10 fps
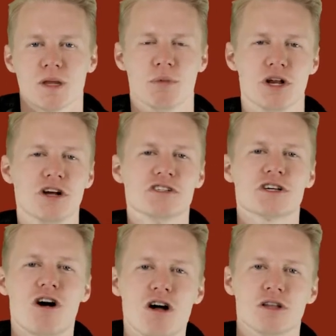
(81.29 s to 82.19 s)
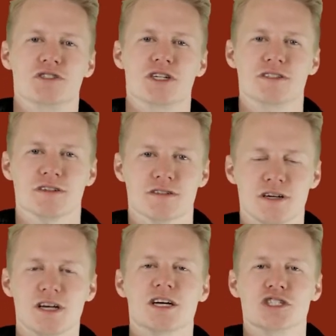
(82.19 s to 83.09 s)
But here's the call of Jesus.
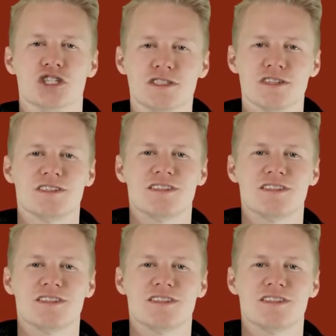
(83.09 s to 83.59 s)
Jesus